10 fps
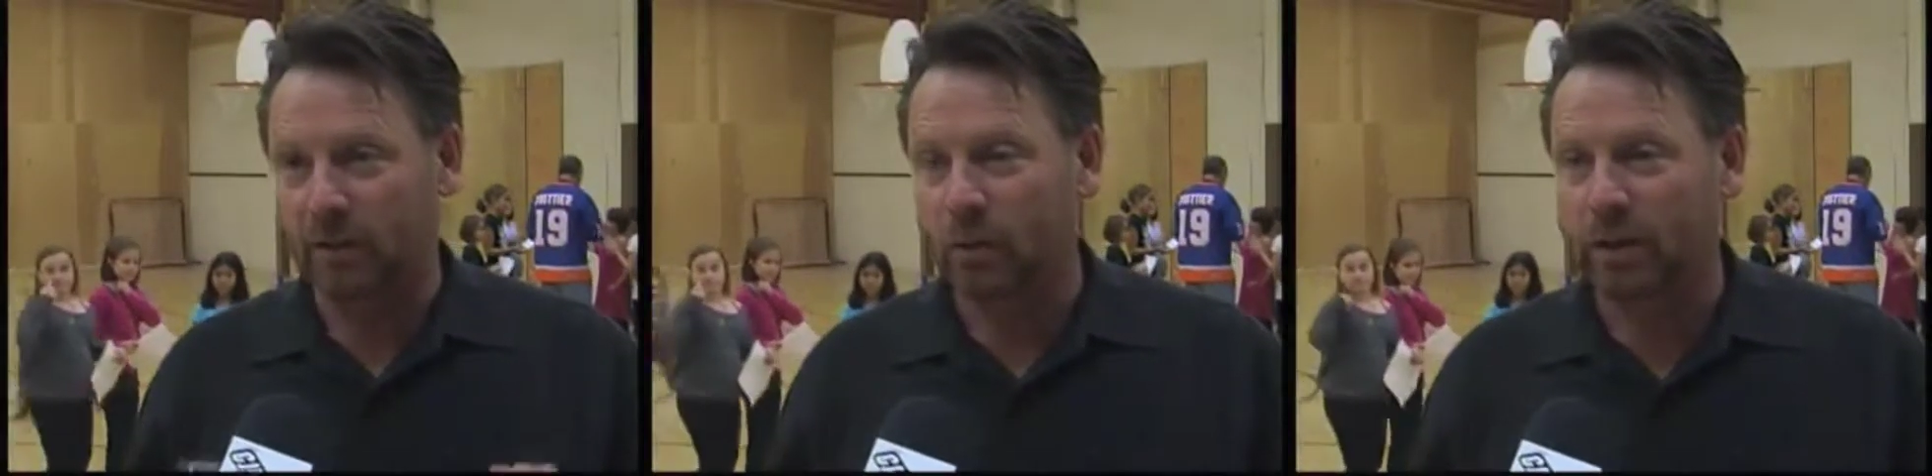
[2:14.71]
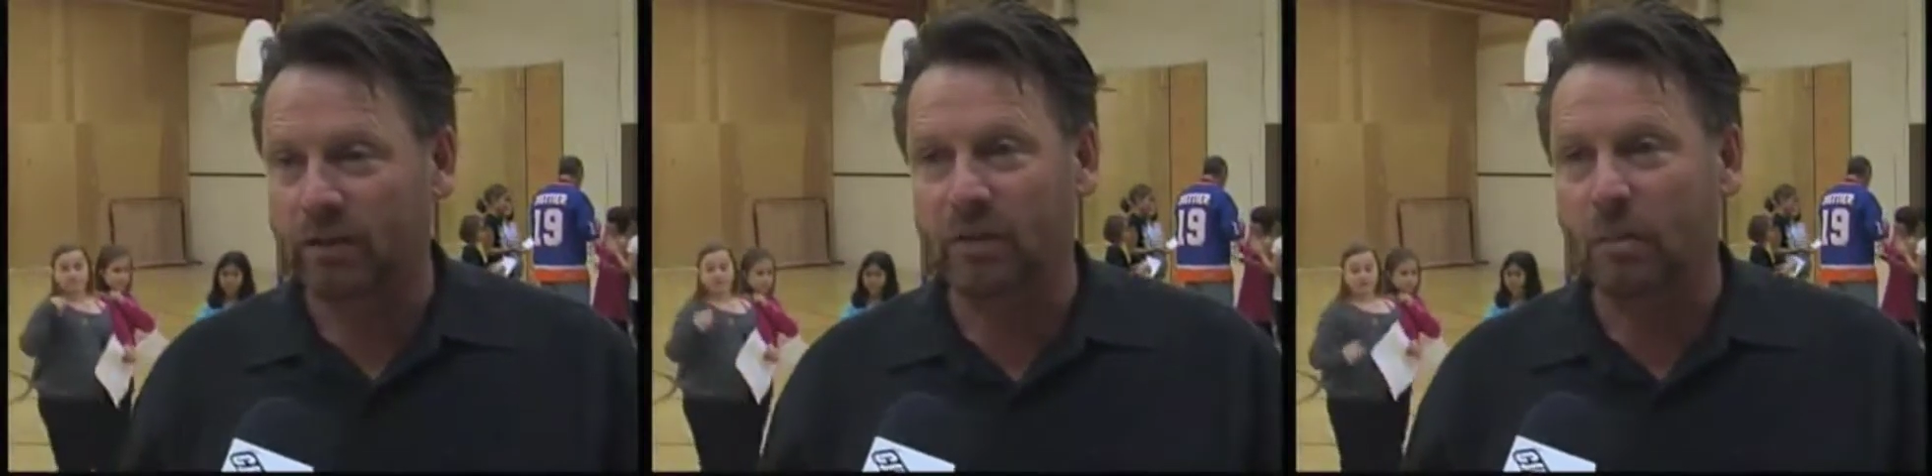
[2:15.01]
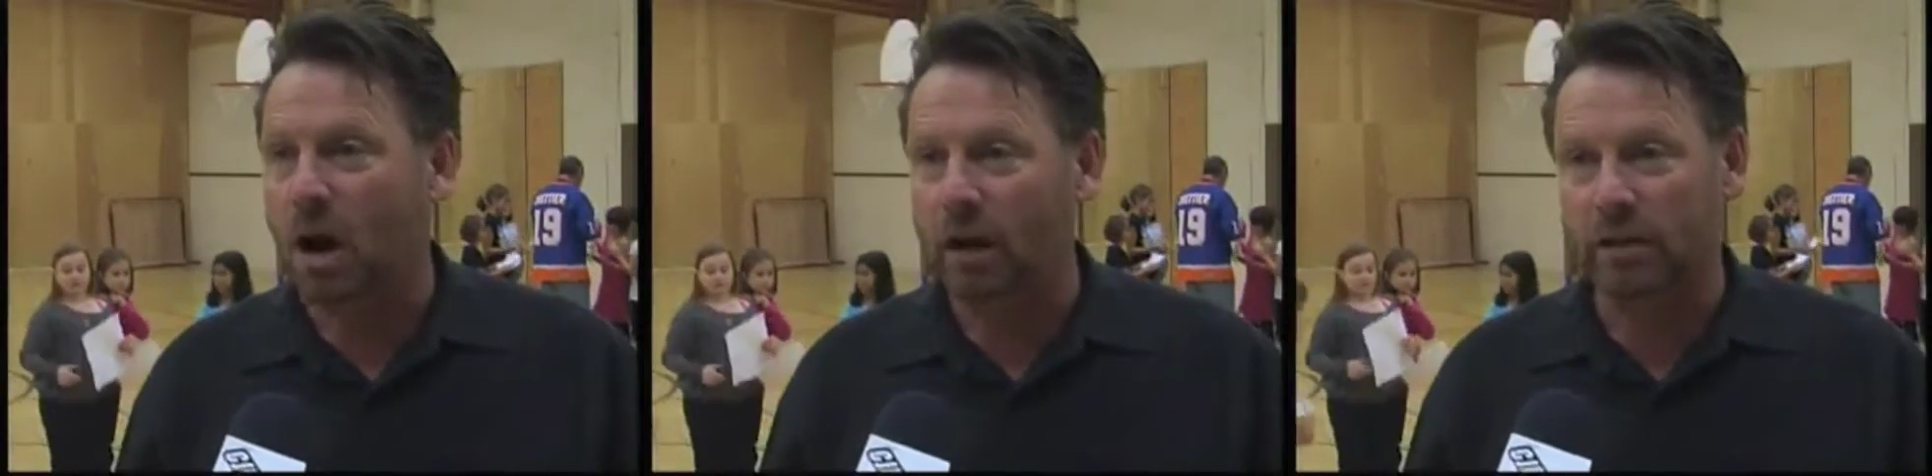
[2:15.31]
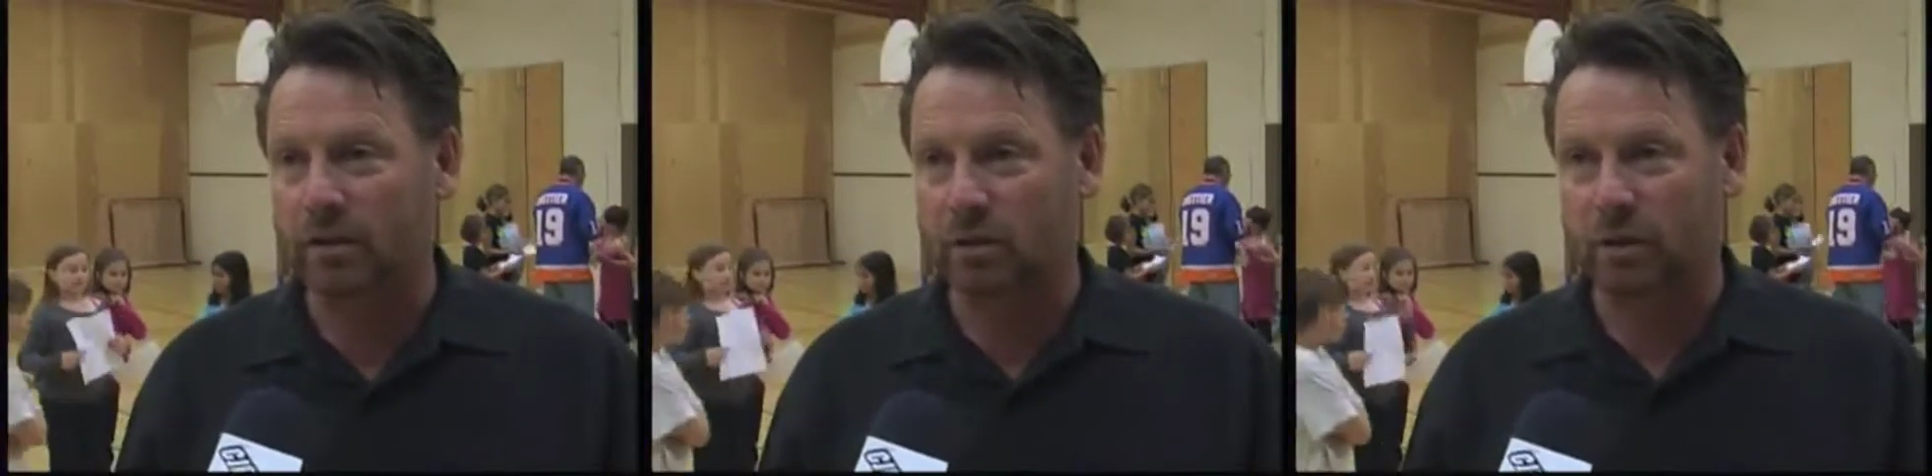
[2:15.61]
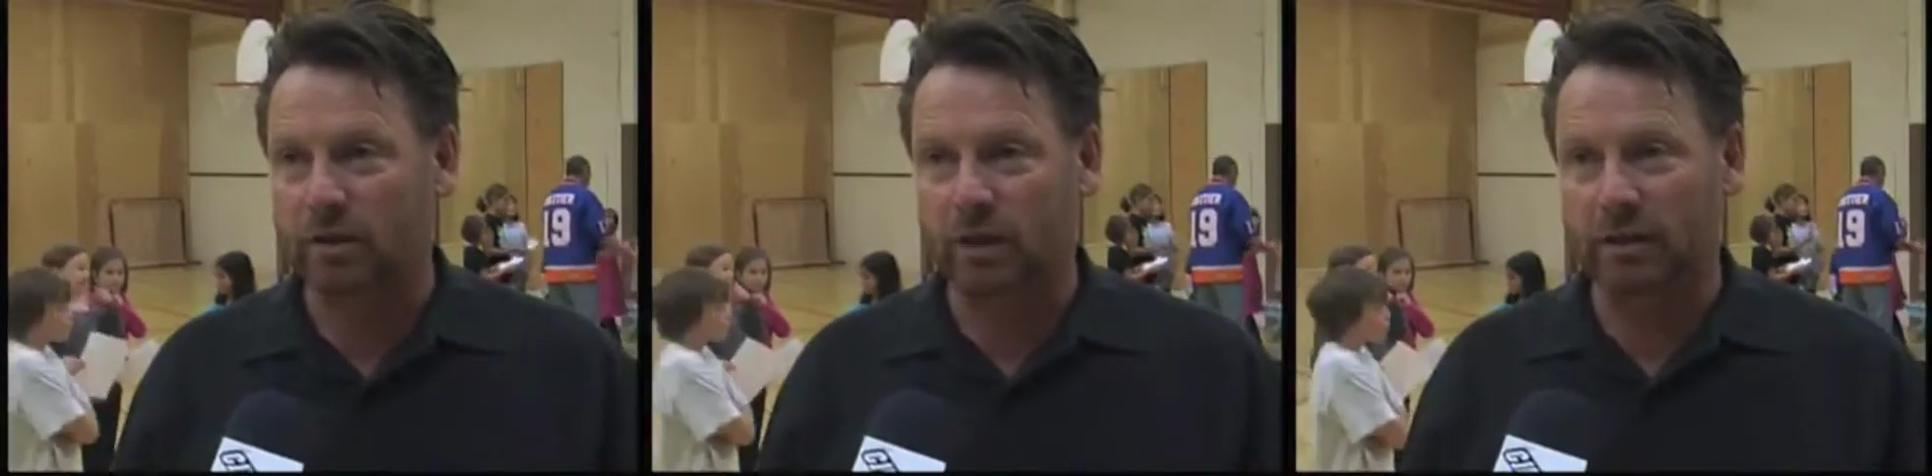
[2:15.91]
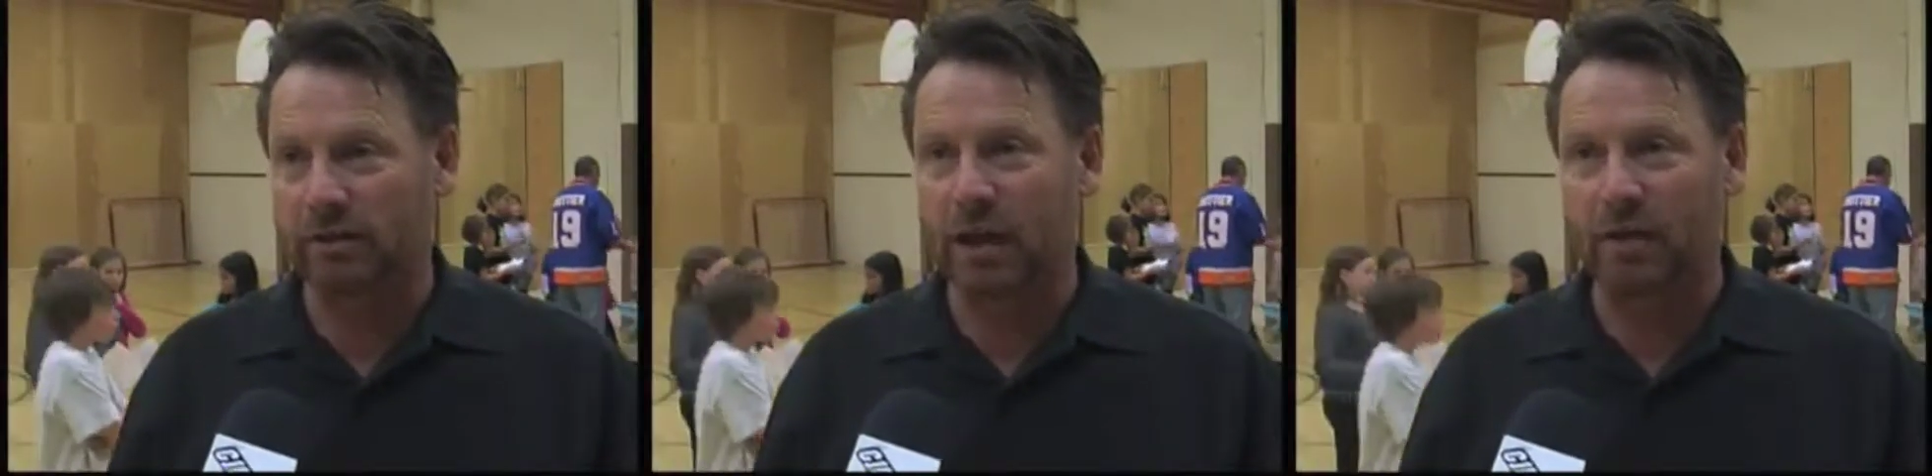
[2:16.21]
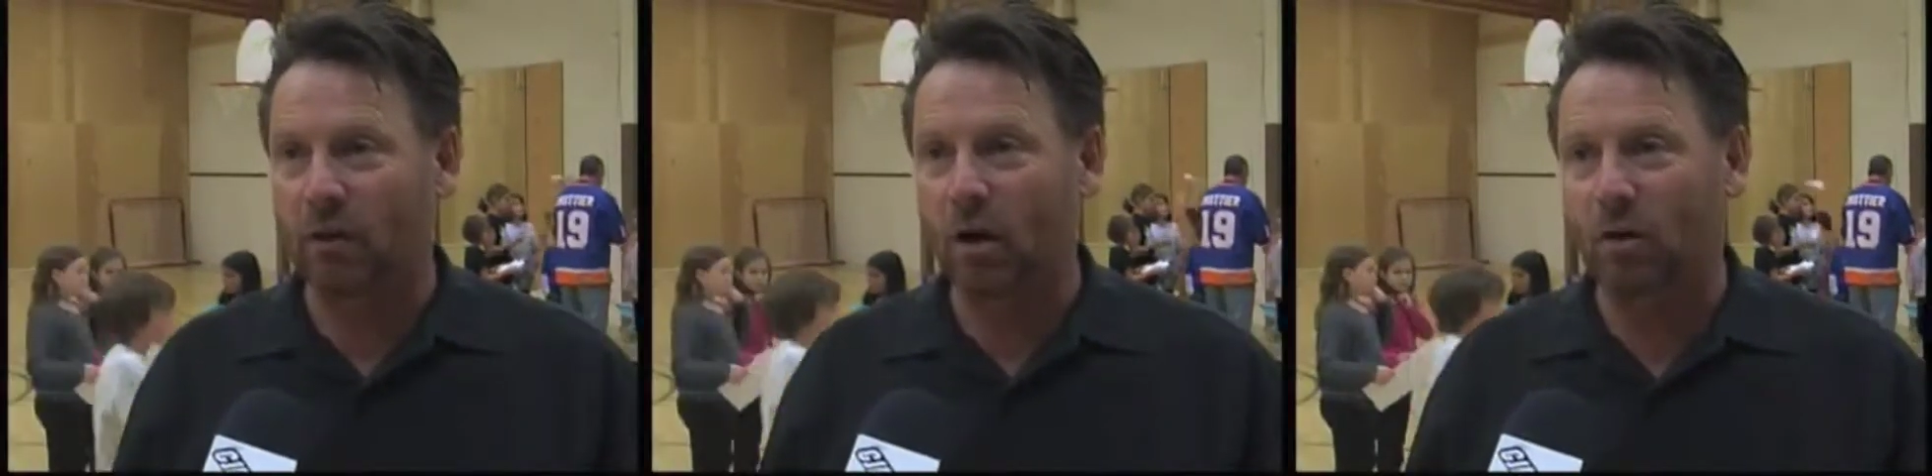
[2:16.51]
We give them hockey stories and
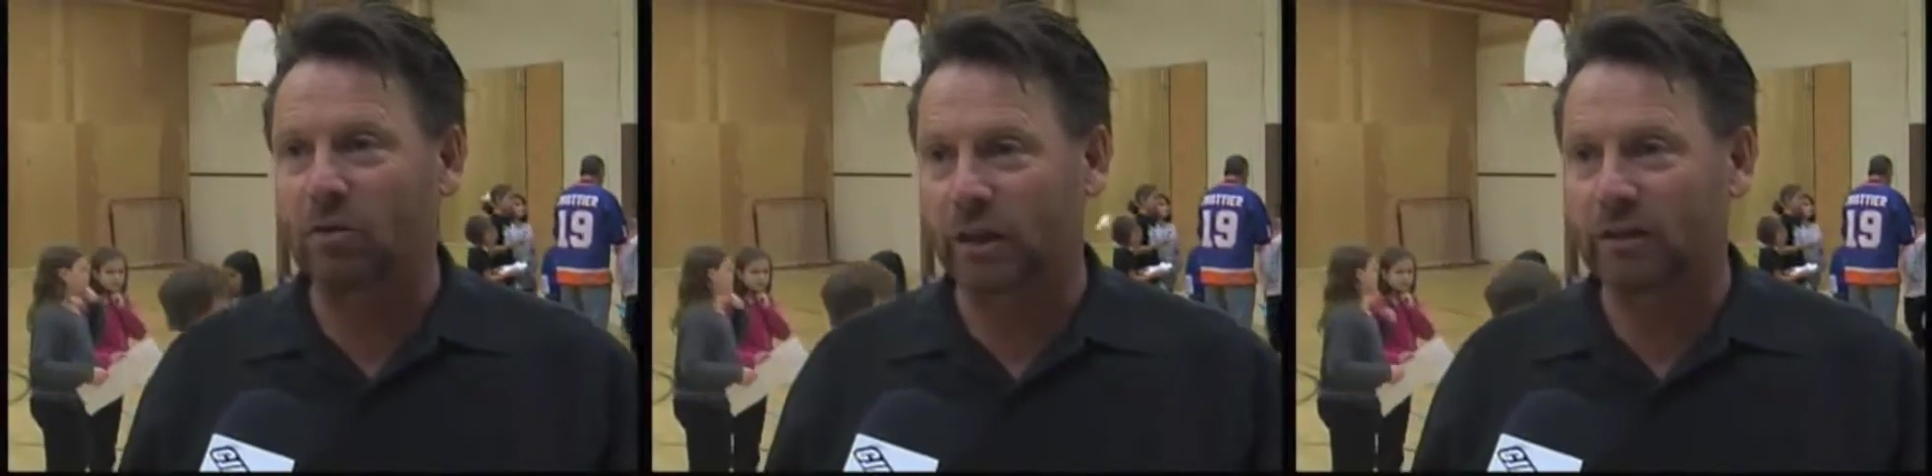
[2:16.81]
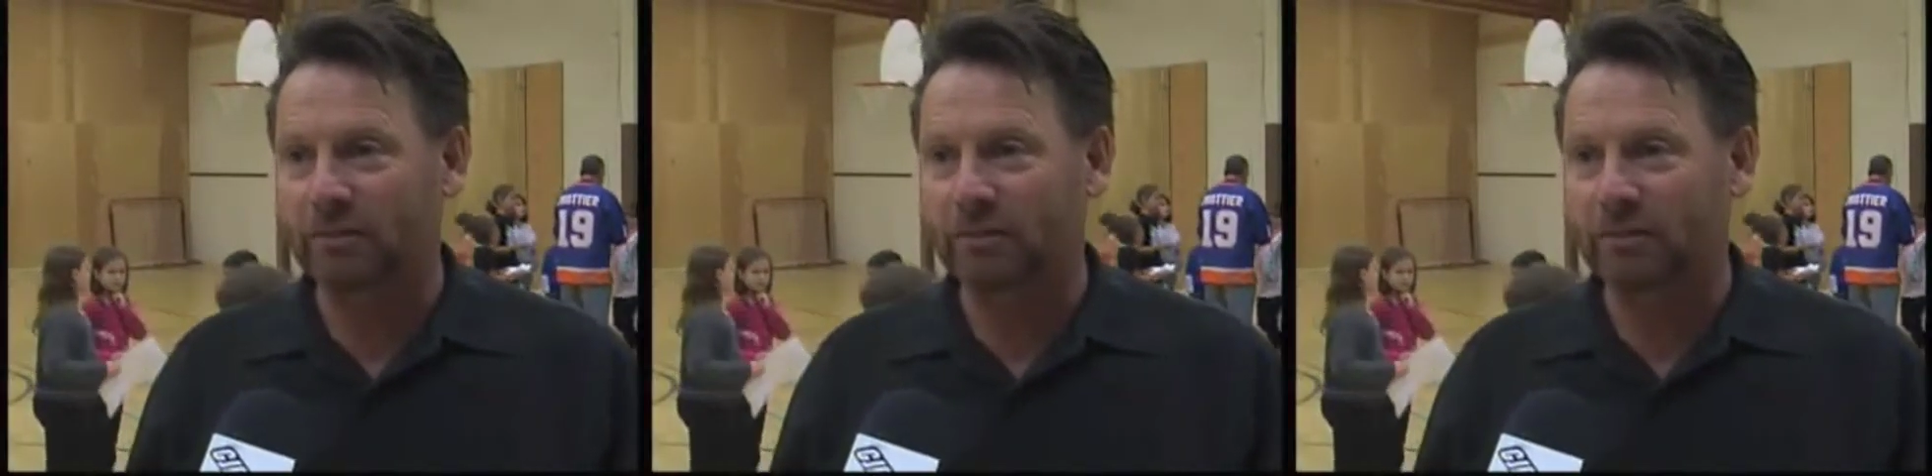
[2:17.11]
they're all over it.